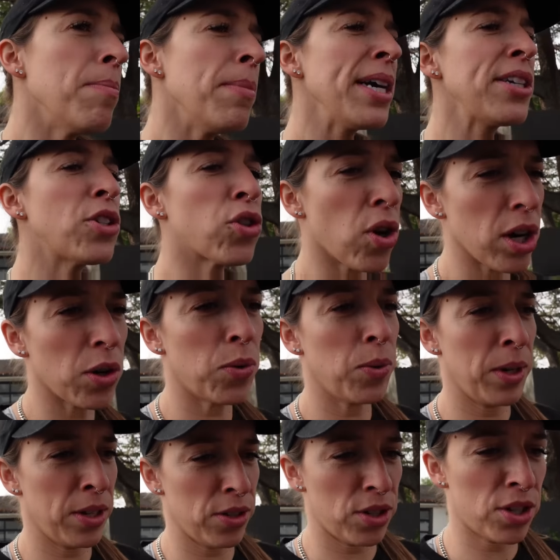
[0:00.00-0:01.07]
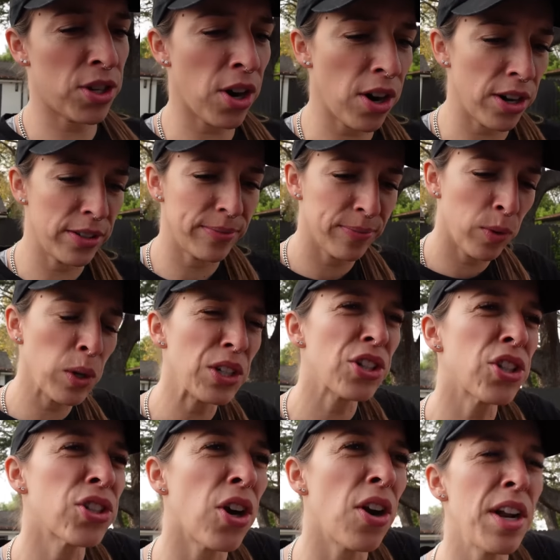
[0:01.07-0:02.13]
my truck wouldn't start. Well, it
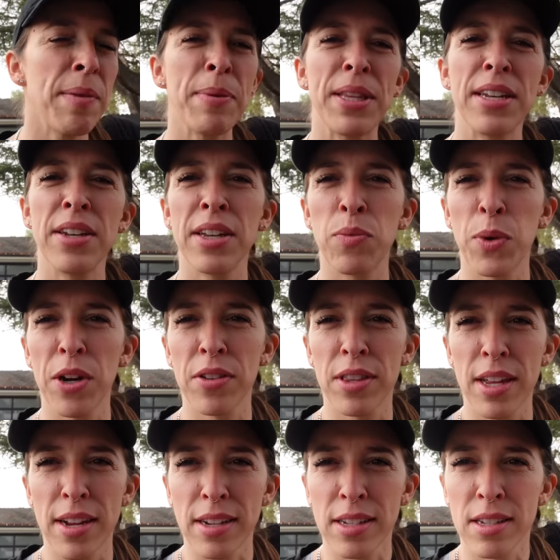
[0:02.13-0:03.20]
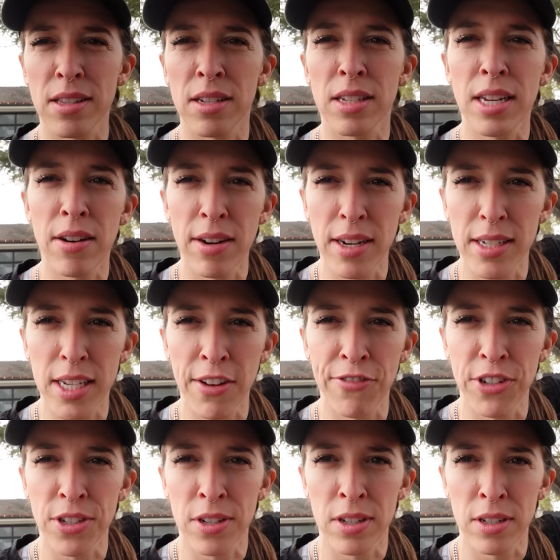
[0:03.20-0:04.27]
started, but then did weird things. The steering
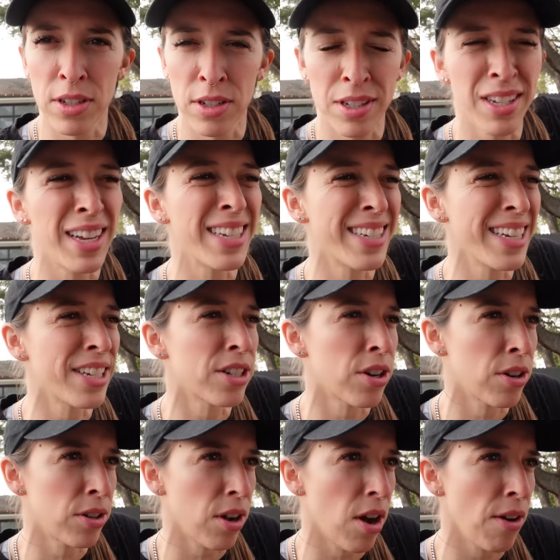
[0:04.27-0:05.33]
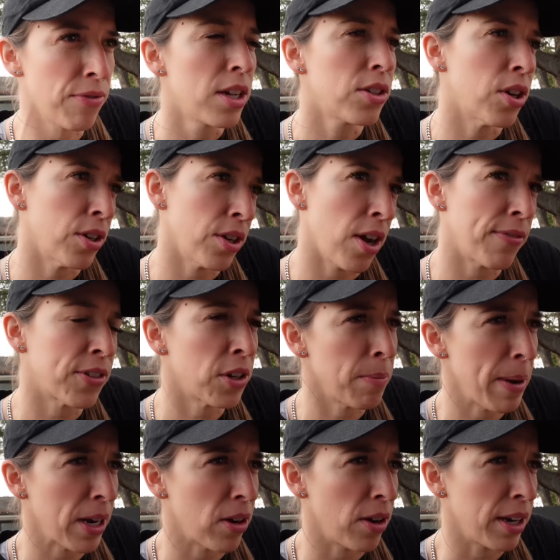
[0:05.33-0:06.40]
assist turned off, turned it off, turned
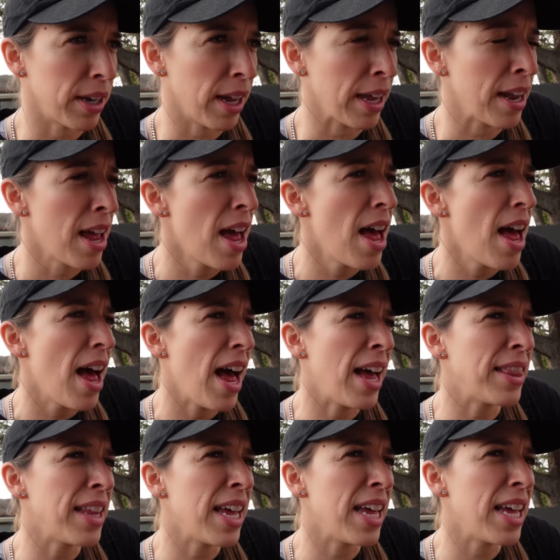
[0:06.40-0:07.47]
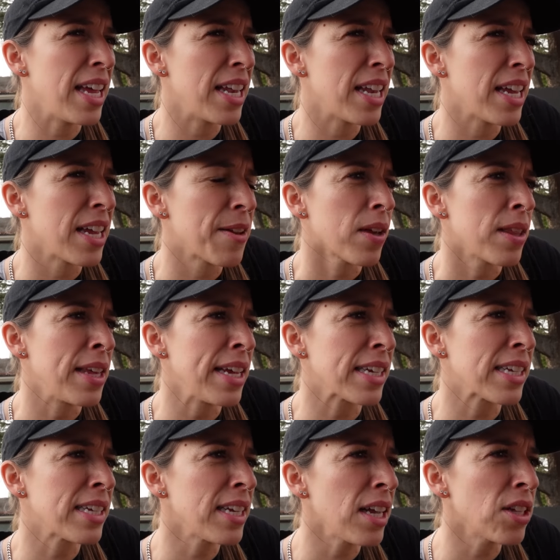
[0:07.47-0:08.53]
it back on again. And then the
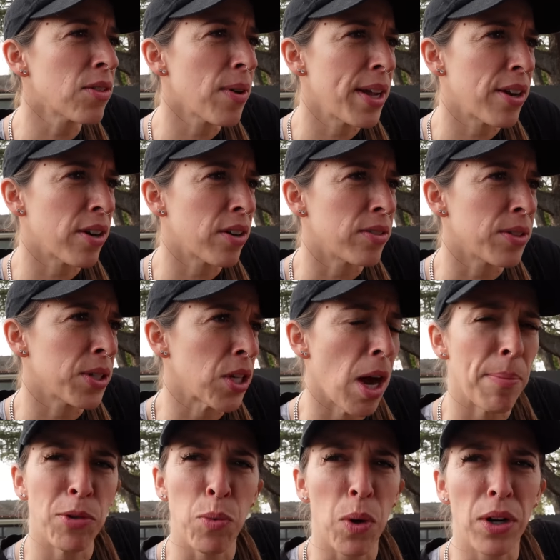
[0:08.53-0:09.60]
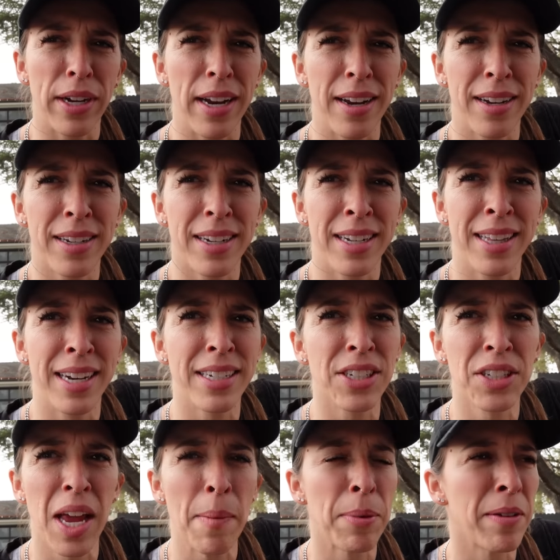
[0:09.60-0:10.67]
accelerator stopped working, and then it
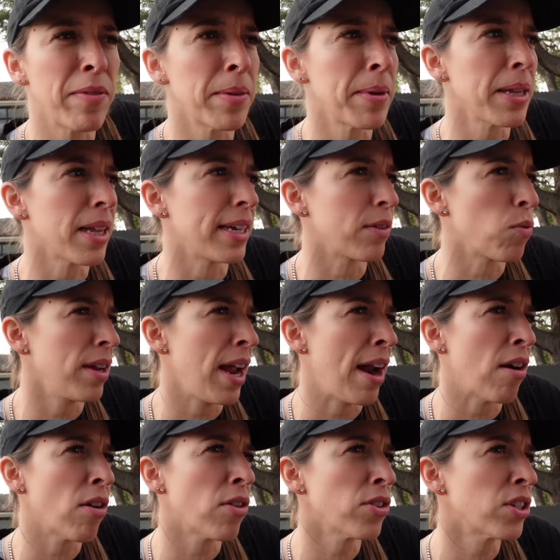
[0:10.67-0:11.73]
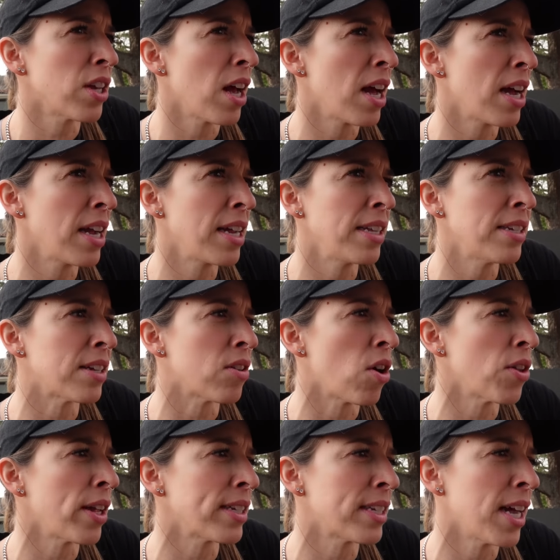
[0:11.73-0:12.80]
just kept giving me like error signs and
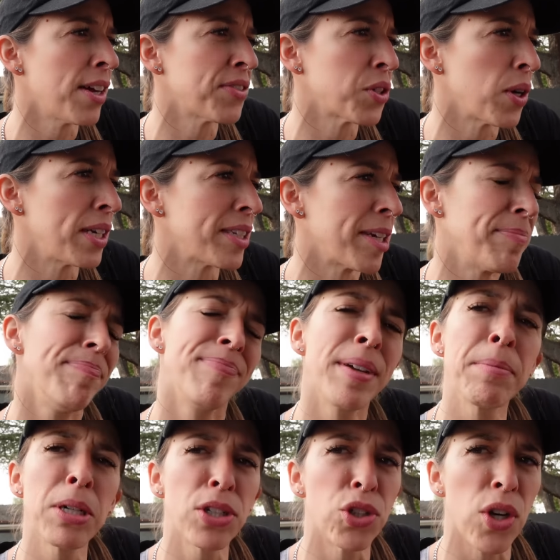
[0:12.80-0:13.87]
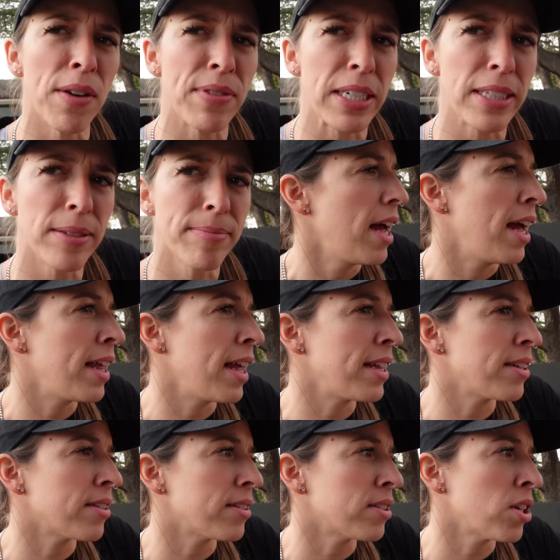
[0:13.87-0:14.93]
all that stuff. So I said, I'm not gonna drive this.
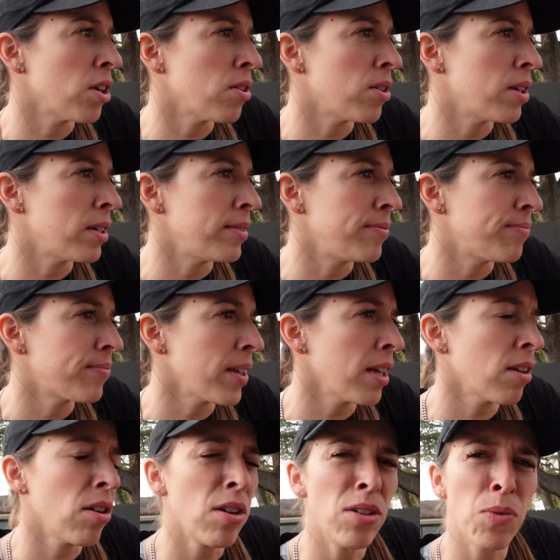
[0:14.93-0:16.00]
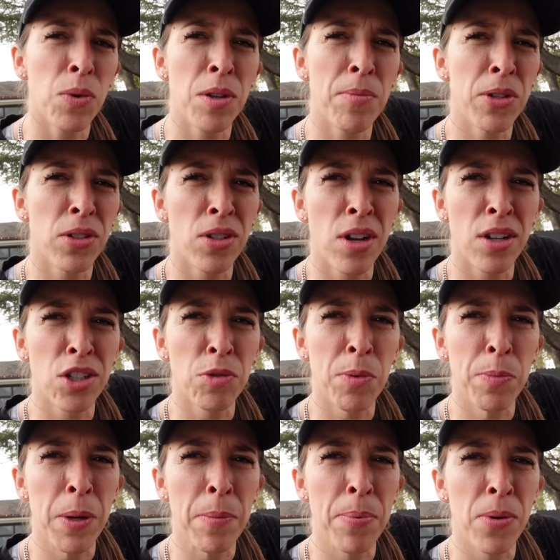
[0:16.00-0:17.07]
And so I called one of the most
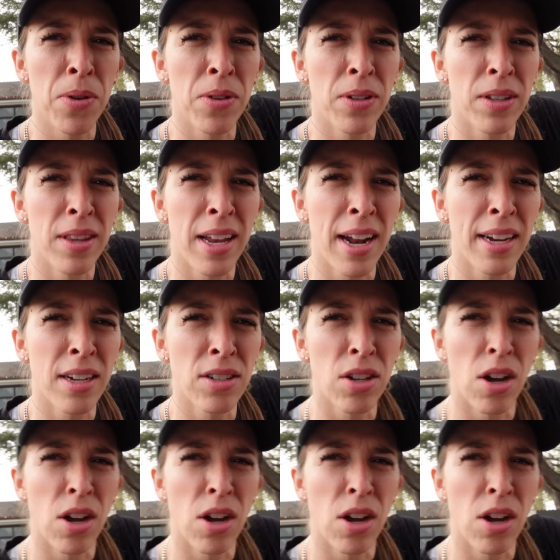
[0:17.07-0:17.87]
knowledgeable people that I can